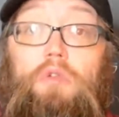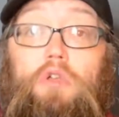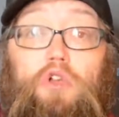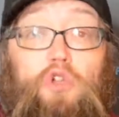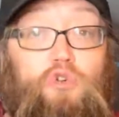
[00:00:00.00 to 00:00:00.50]

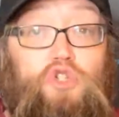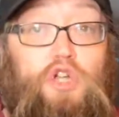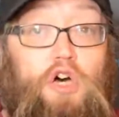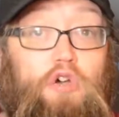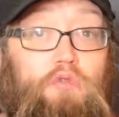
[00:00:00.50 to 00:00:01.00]
You can
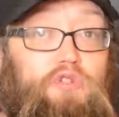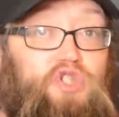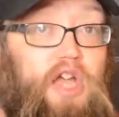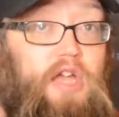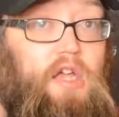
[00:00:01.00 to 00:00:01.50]
also
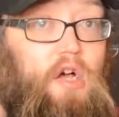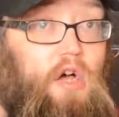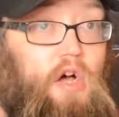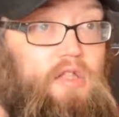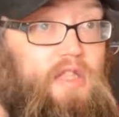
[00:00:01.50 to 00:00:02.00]
check
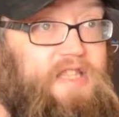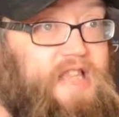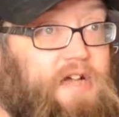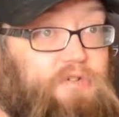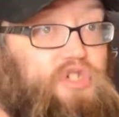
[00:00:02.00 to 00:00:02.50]
the
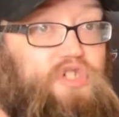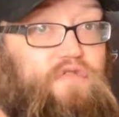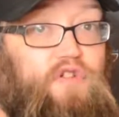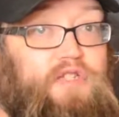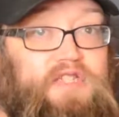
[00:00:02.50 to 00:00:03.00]
thousands of
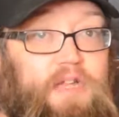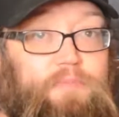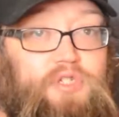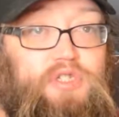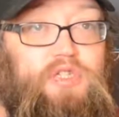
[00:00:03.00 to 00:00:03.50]
other
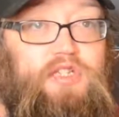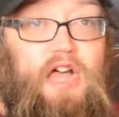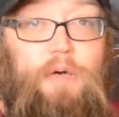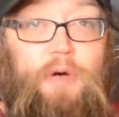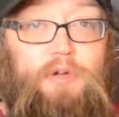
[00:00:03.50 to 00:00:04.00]
tips
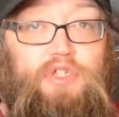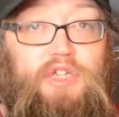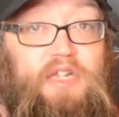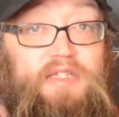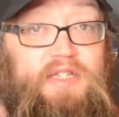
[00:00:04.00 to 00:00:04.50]
that are
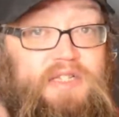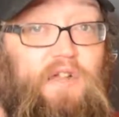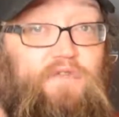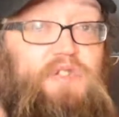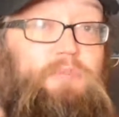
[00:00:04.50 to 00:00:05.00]
posted in 6
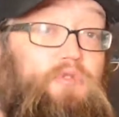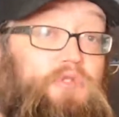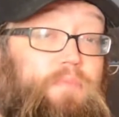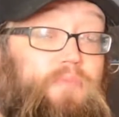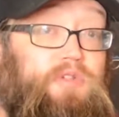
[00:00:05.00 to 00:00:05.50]
different sports
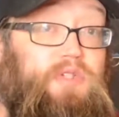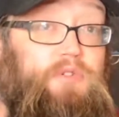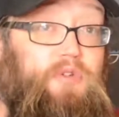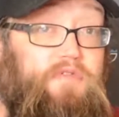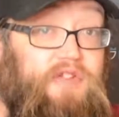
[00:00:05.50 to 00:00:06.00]
on
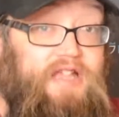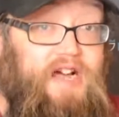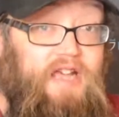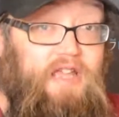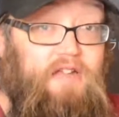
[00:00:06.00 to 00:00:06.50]
ProTipster every
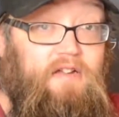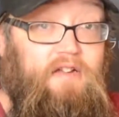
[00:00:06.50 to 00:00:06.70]
day,